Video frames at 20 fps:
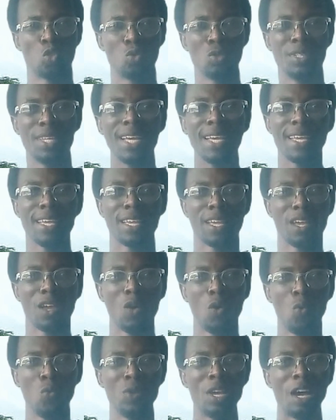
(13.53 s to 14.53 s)
Today,
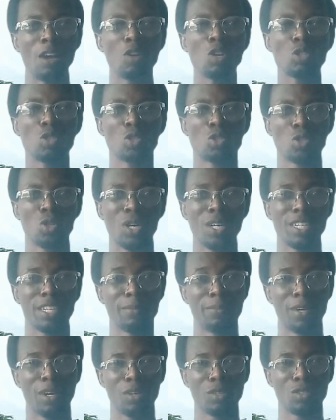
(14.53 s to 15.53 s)
we are going to talk
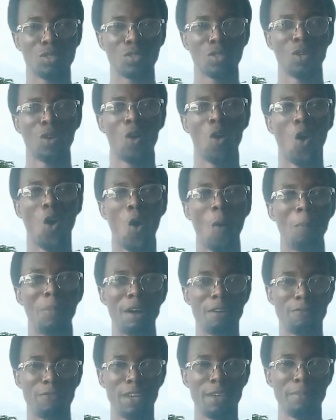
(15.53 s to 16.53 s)
about
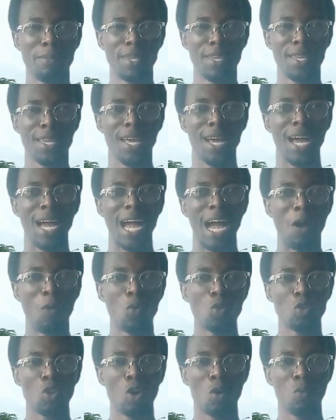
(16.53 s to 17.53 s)
Obafemi
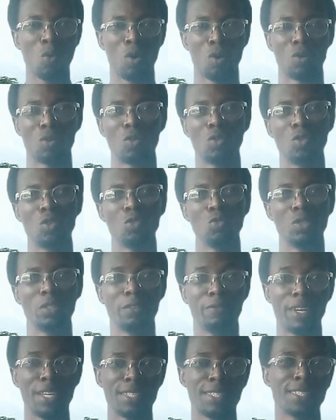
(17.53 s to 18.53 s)
Awolowo
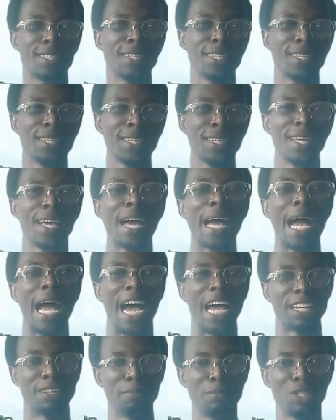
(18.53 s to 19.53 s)
University
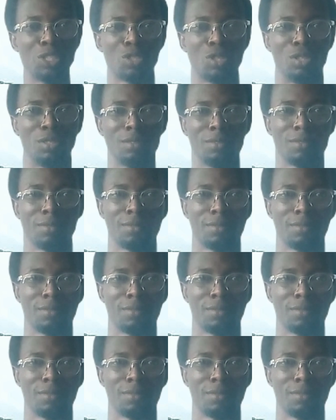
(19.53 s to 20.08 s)
admission.